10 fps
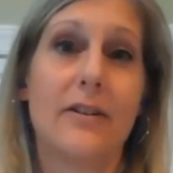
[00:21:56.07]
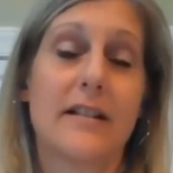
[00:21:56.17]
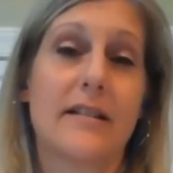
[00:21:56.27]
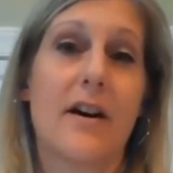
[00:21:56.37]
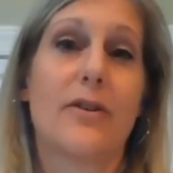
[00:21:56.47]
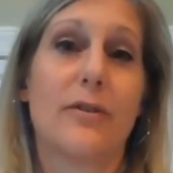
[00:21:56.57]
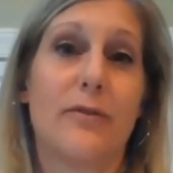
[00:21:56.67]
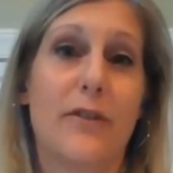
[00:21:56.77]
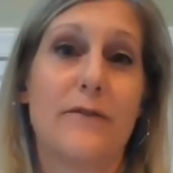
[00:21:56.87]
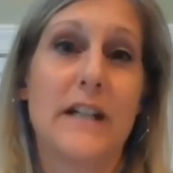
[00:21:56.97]
it's
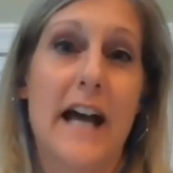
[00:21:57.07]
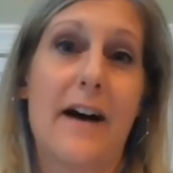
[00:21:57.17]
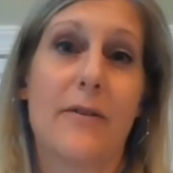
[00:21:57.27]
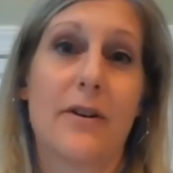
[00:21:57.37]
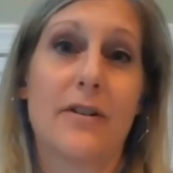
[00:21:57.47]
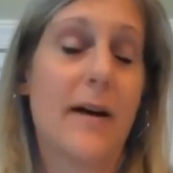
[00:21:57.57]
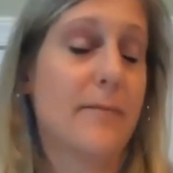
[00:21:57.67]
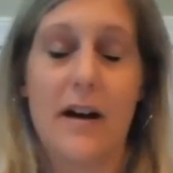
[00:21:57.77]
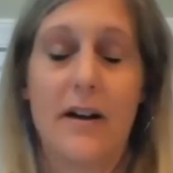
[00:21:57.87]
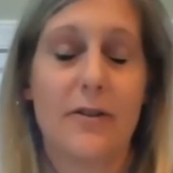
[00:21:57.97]

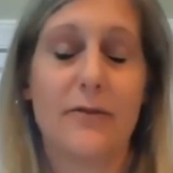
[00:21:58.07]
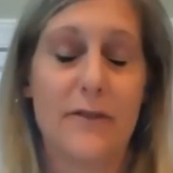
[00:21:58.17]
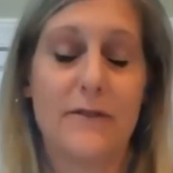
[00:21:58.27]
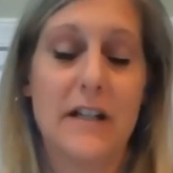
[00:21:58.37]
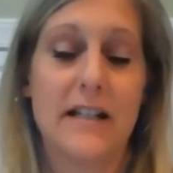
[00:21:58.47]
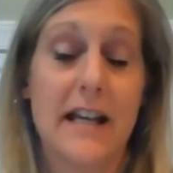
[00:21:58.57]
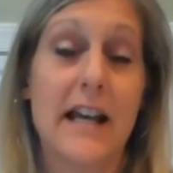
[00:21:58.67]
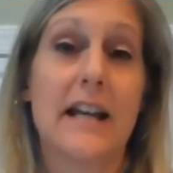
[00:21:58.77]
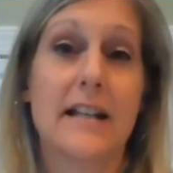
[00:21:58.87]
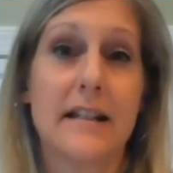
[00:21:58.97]
150
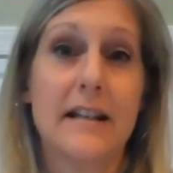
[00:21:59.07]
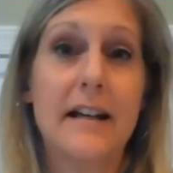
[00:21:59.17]
days,